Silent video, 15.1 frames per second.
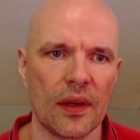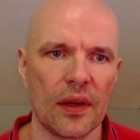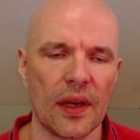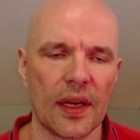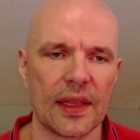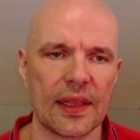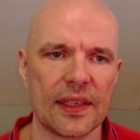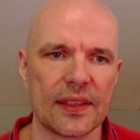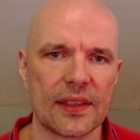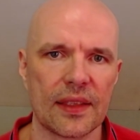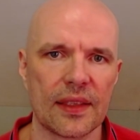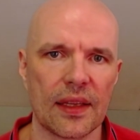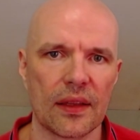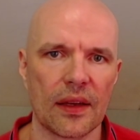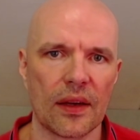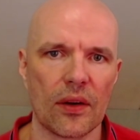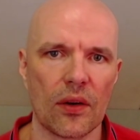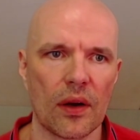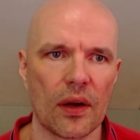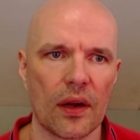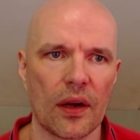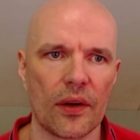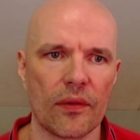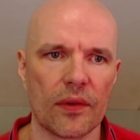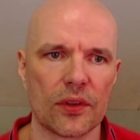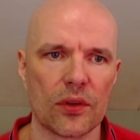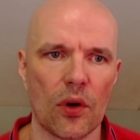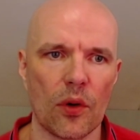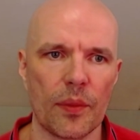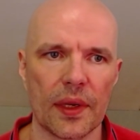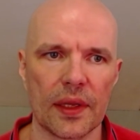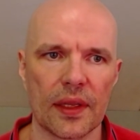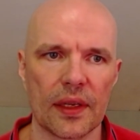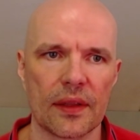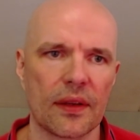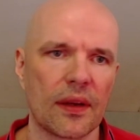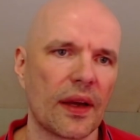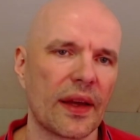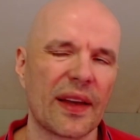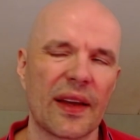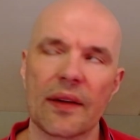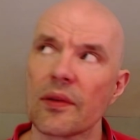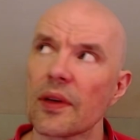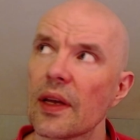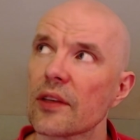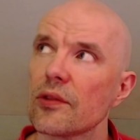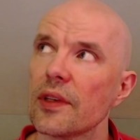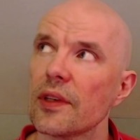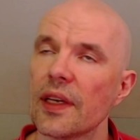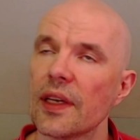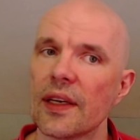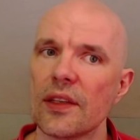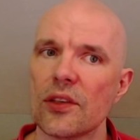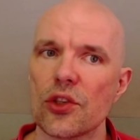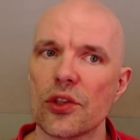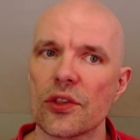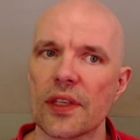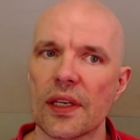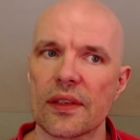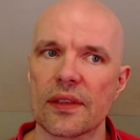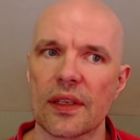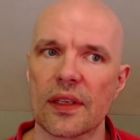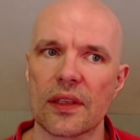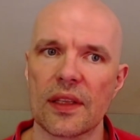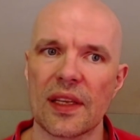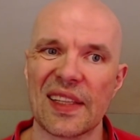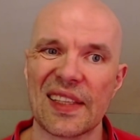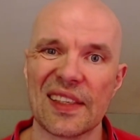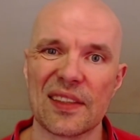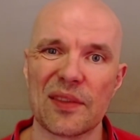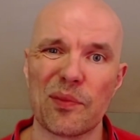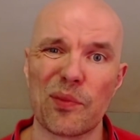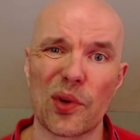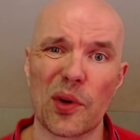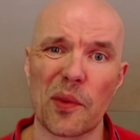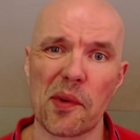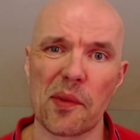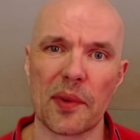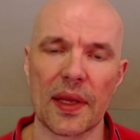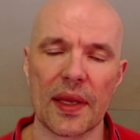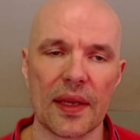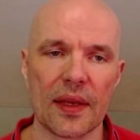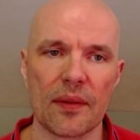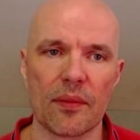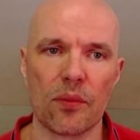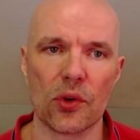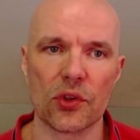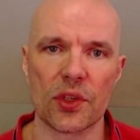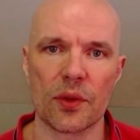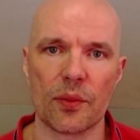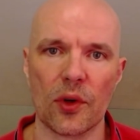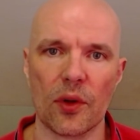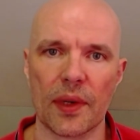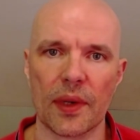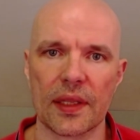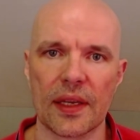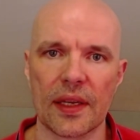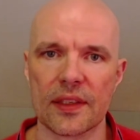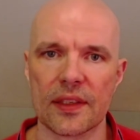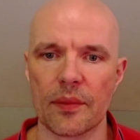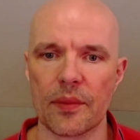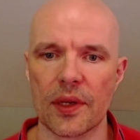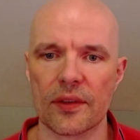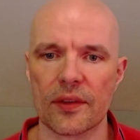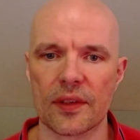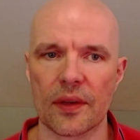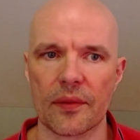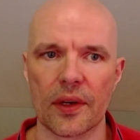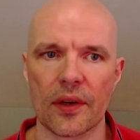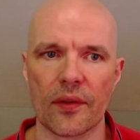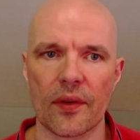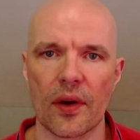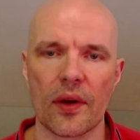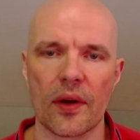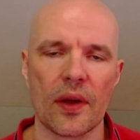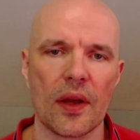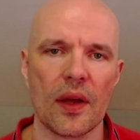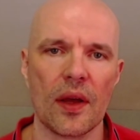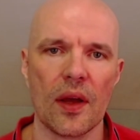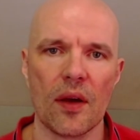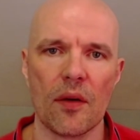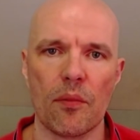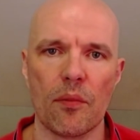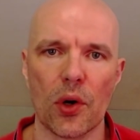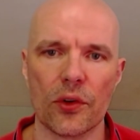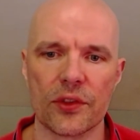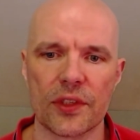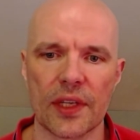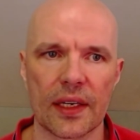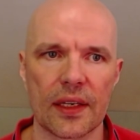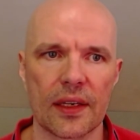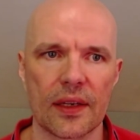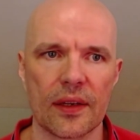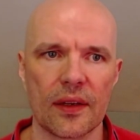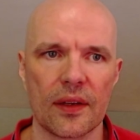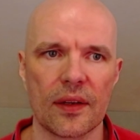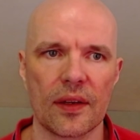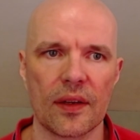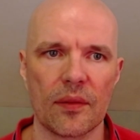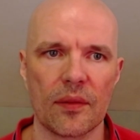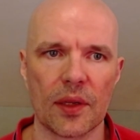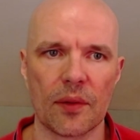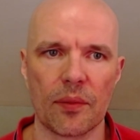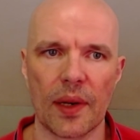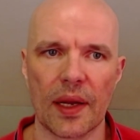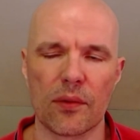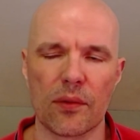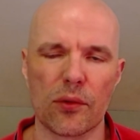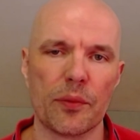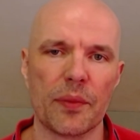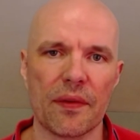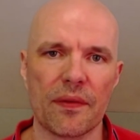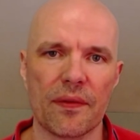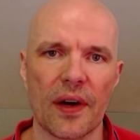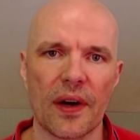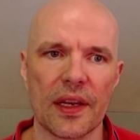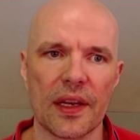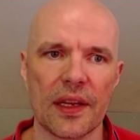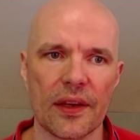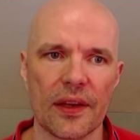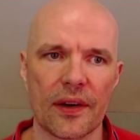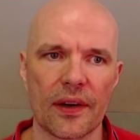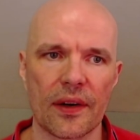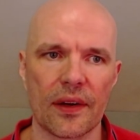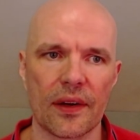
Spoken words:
At least that I kind of was hoping that. Actually, yeah, engine says that it is probably possible, but ends up in some kind of a pawn sack. But black would be fine here.